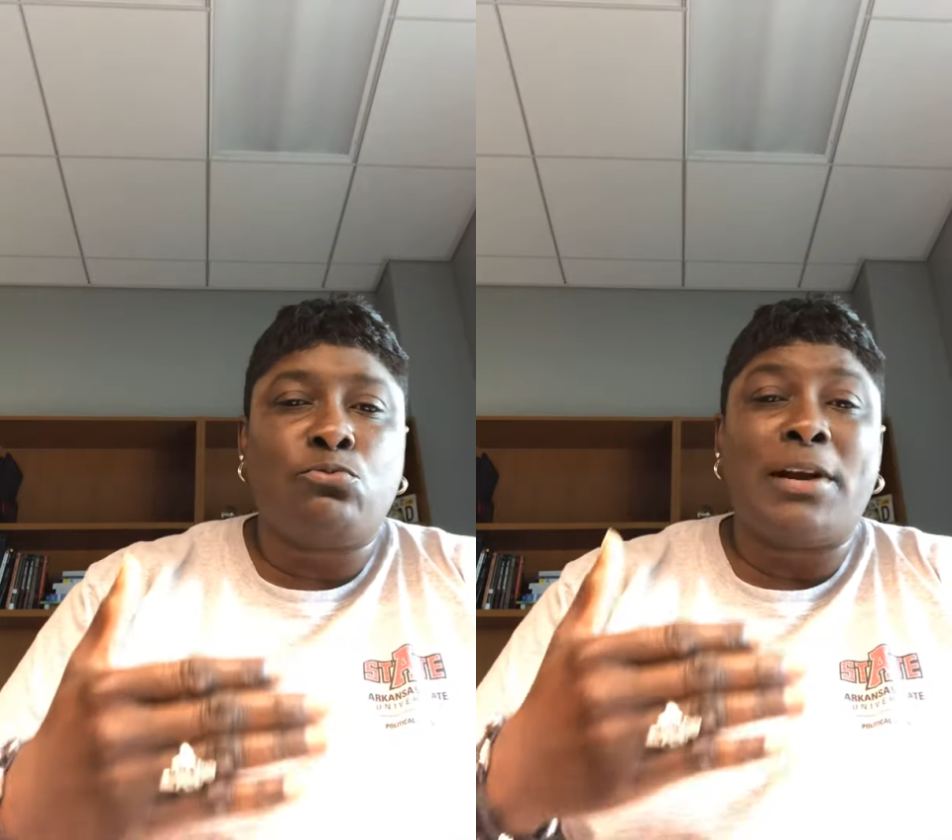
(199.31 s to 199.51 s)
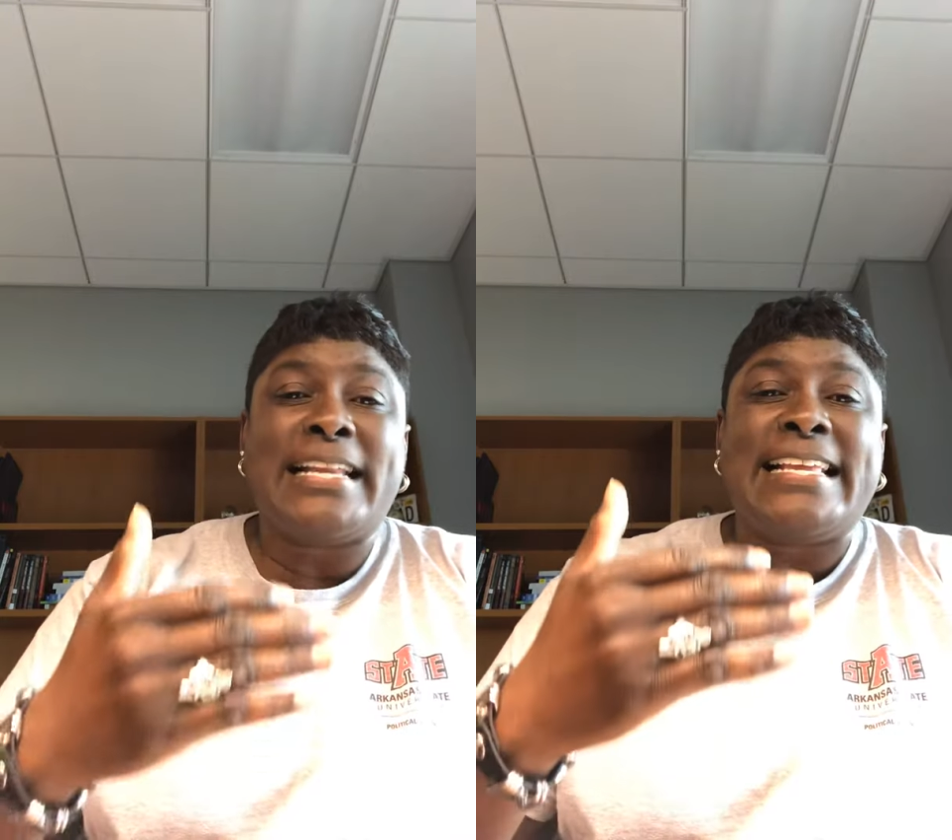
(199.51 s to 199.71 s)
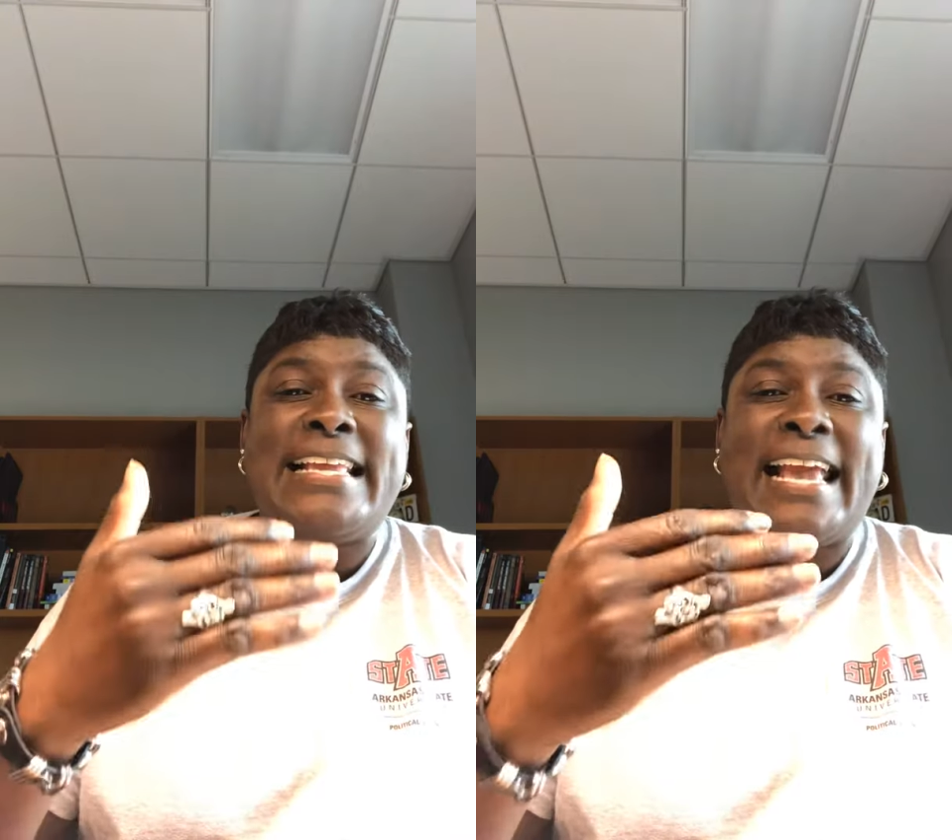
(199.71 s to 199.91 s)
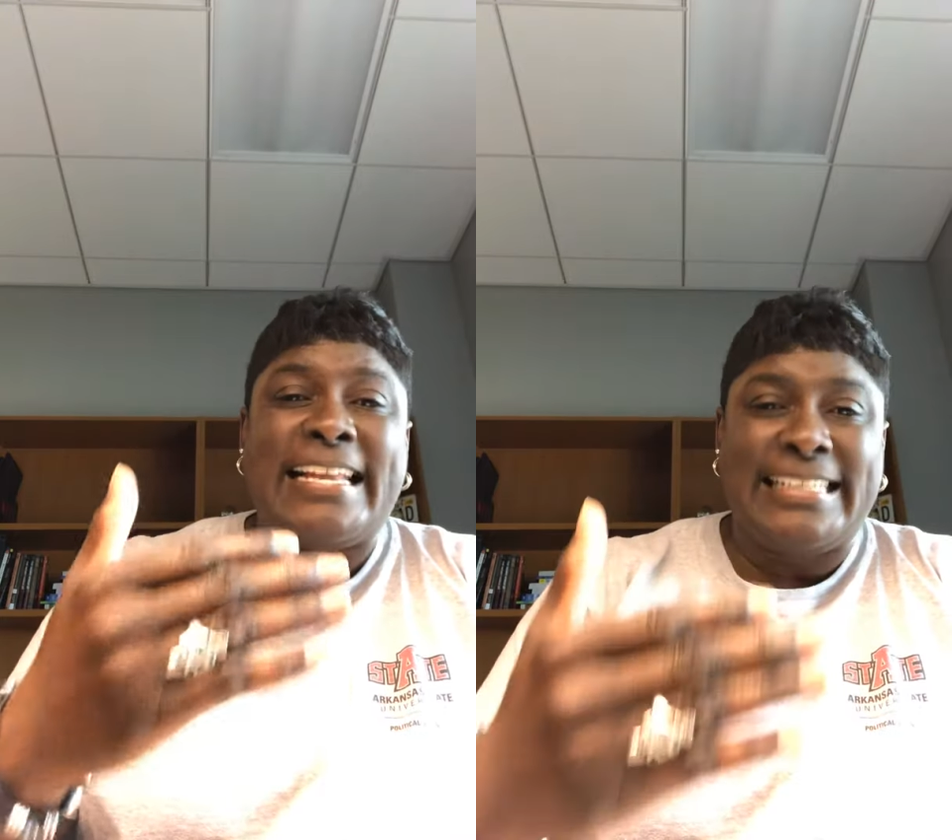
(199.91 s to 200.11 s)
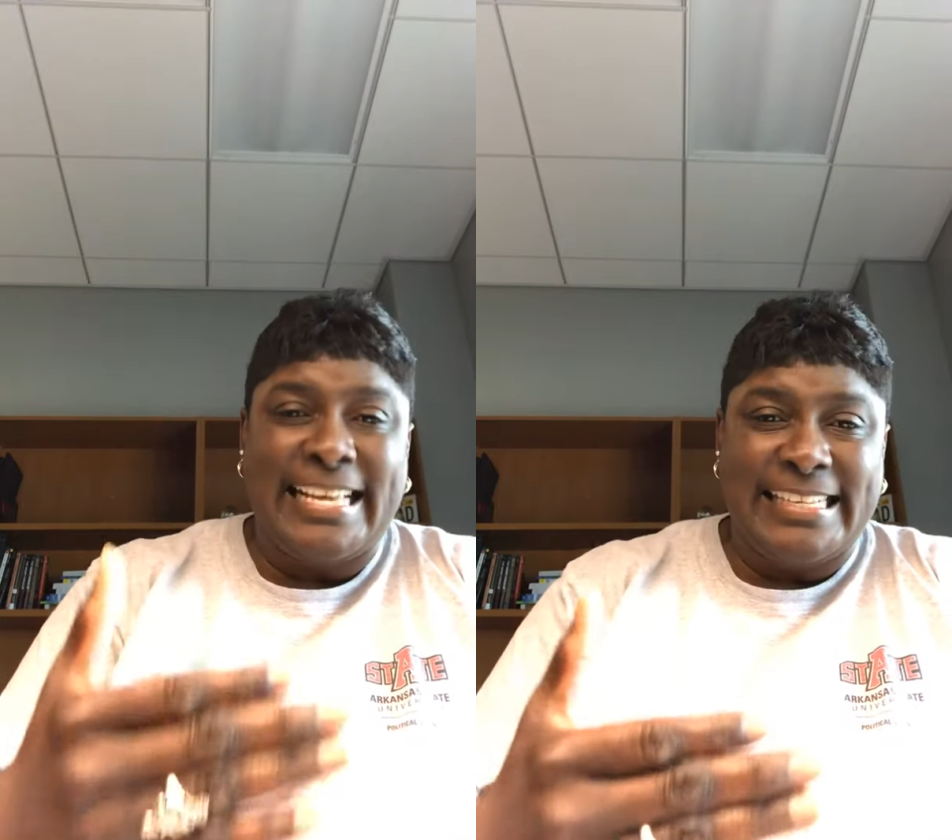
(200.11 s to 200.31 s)
running
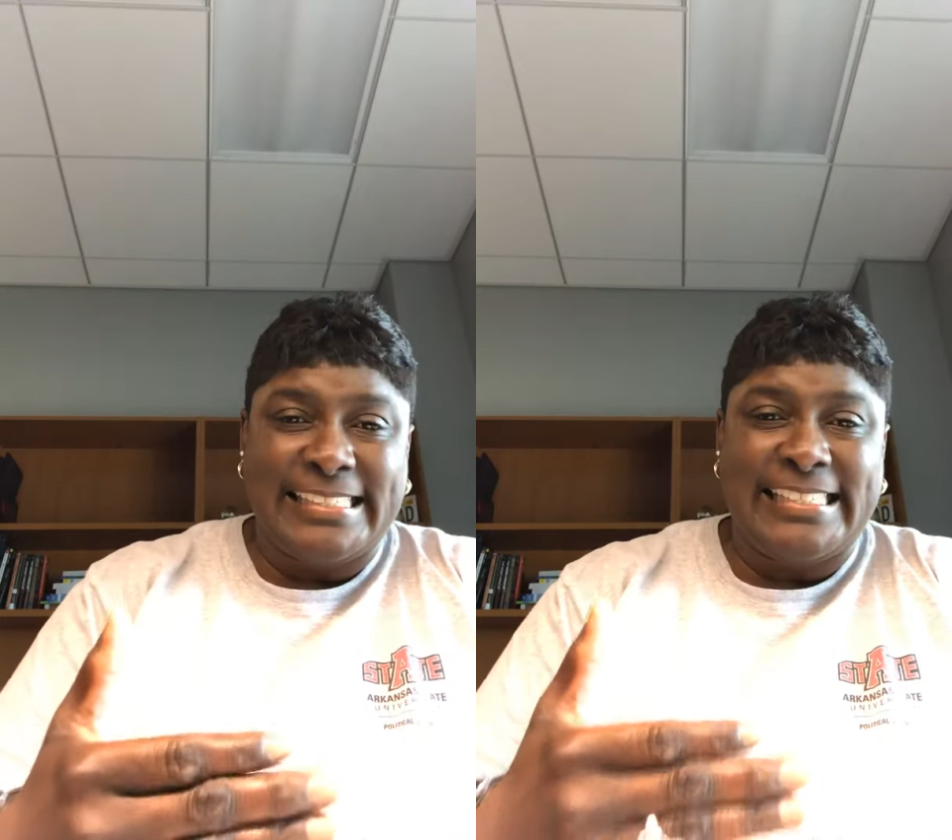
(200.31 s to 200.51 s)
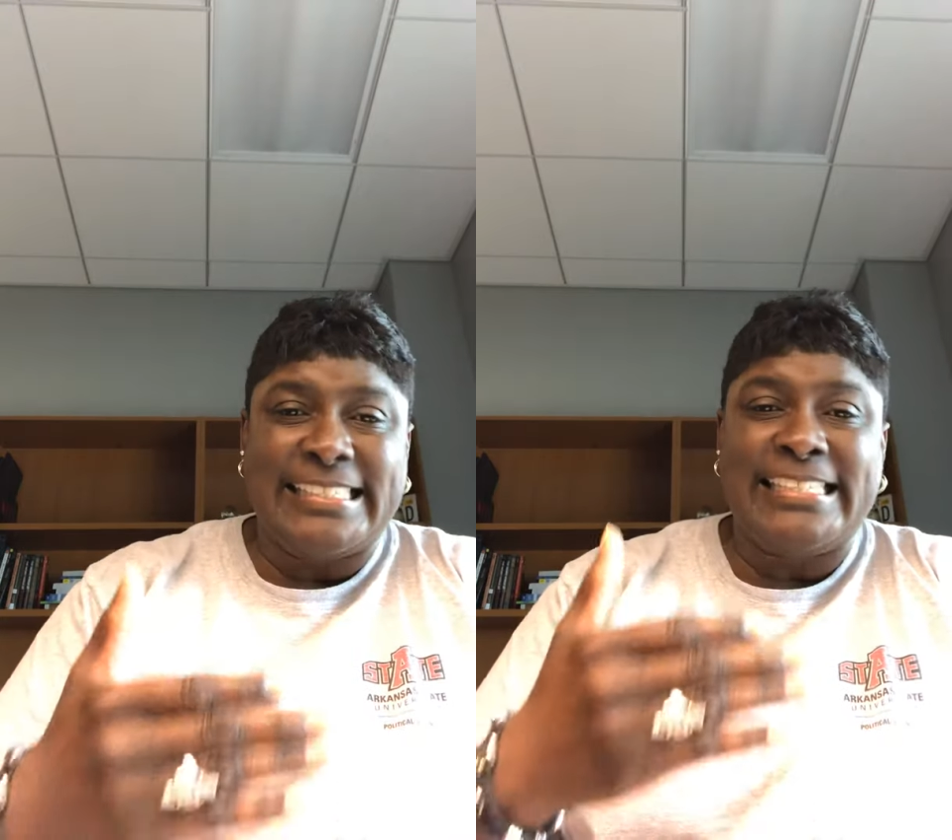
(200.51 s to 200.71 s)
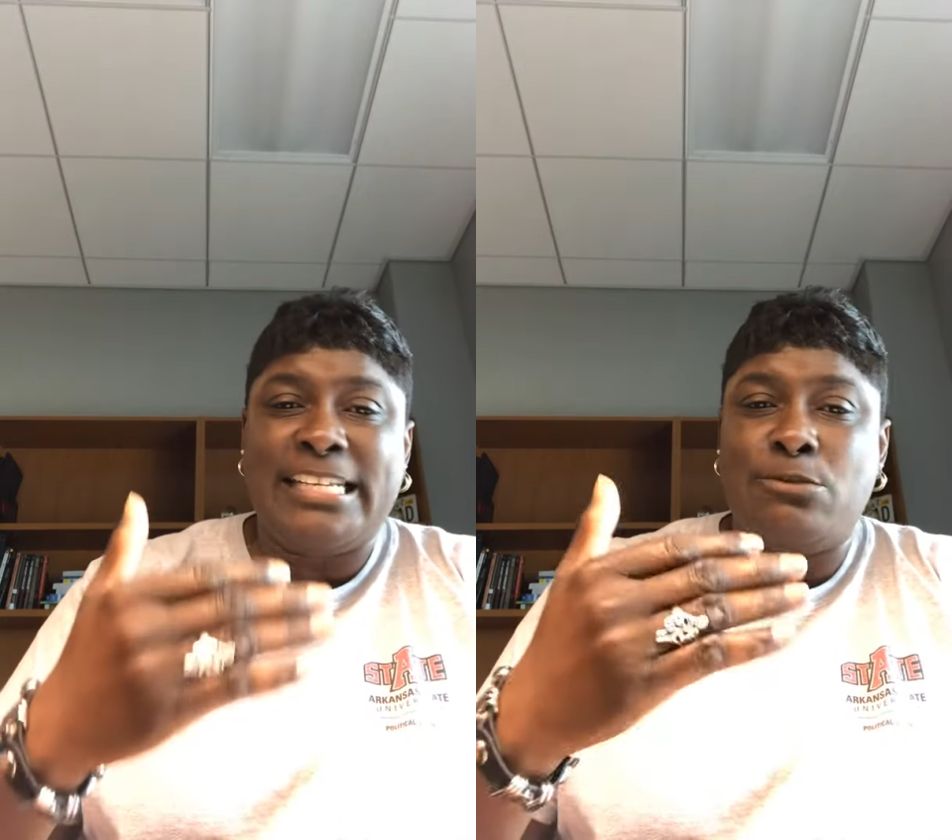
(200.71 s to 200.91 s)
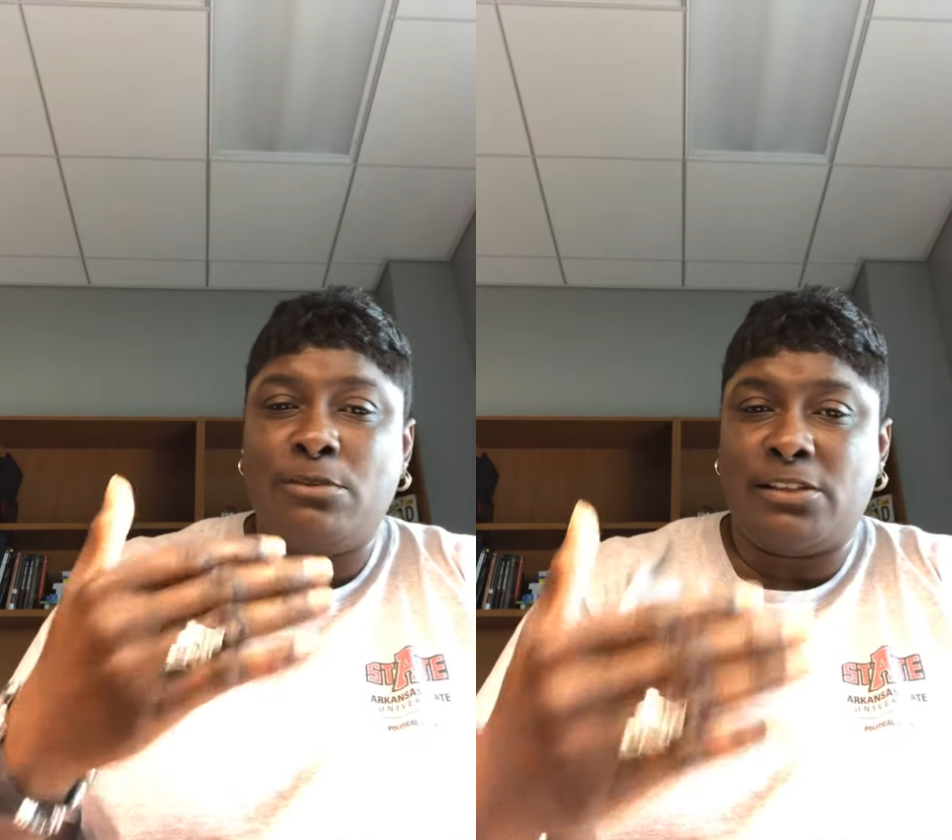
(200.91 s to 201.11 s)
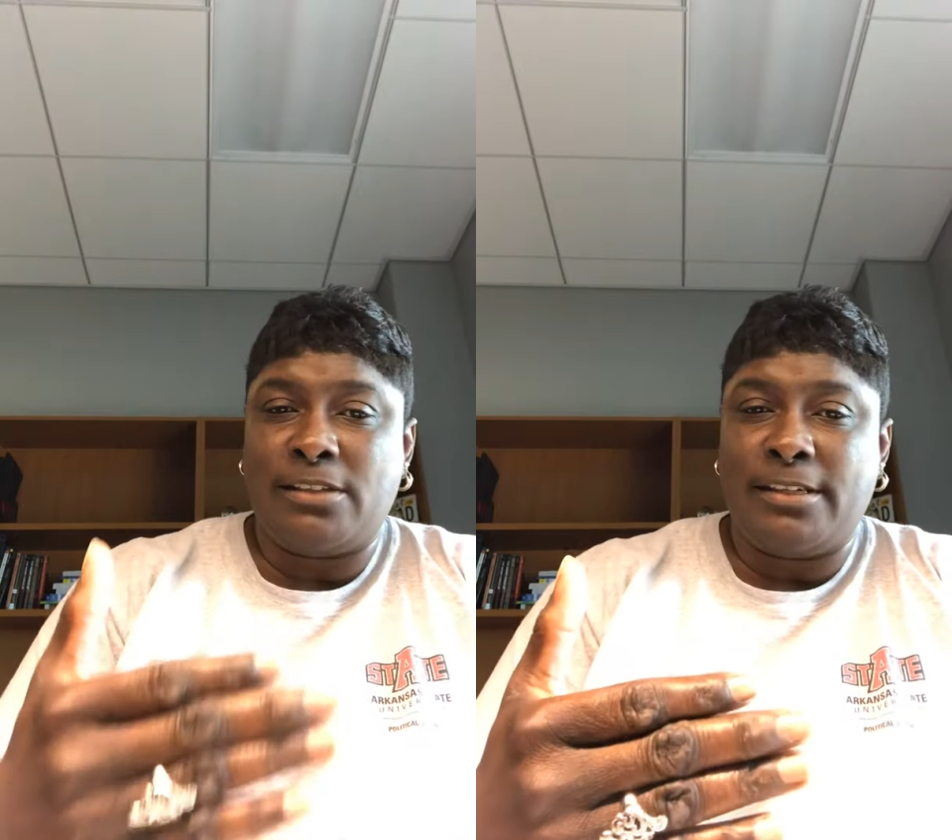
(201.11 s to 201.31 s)
candidates
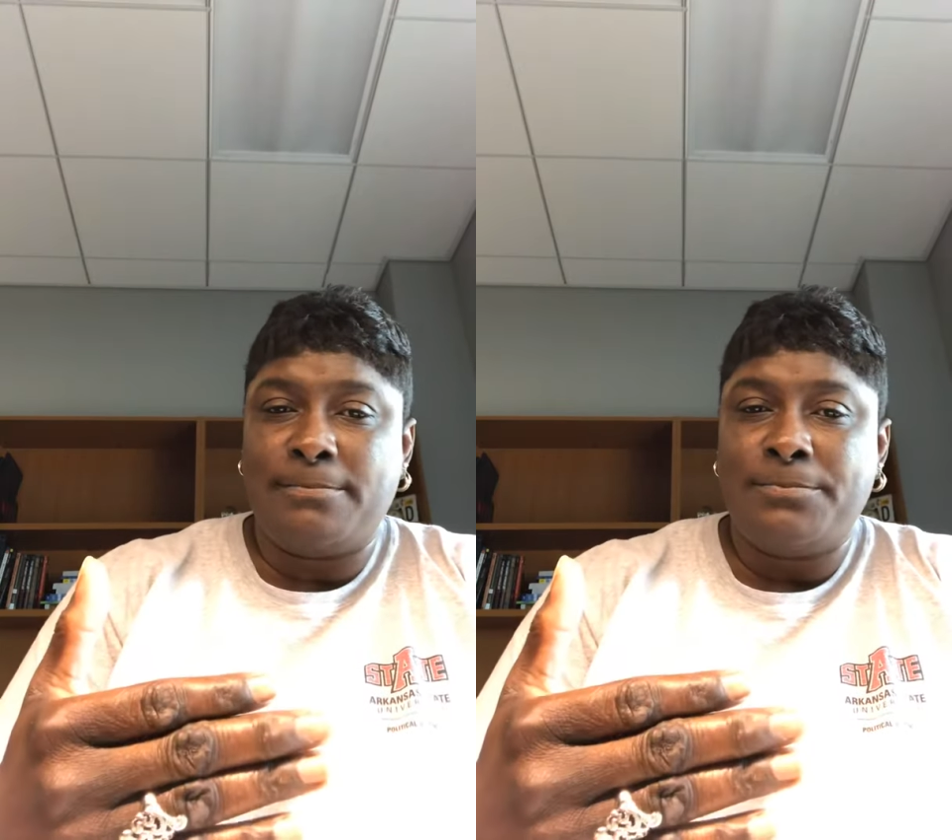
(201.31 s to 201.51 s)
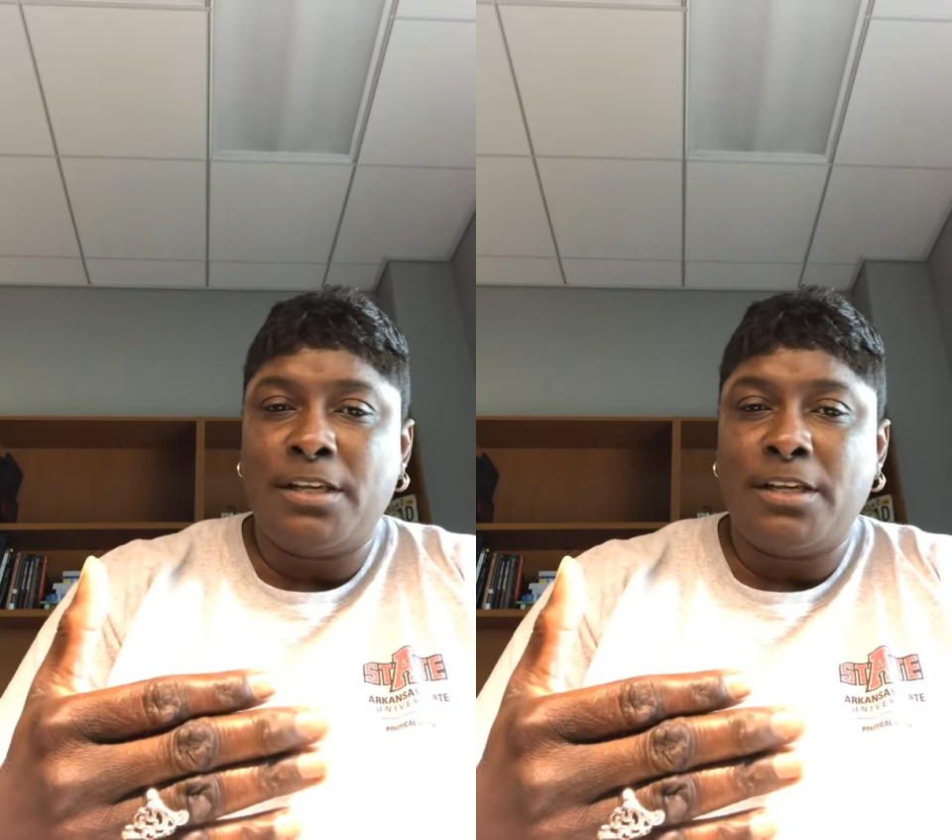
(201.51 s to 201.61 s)
continuously.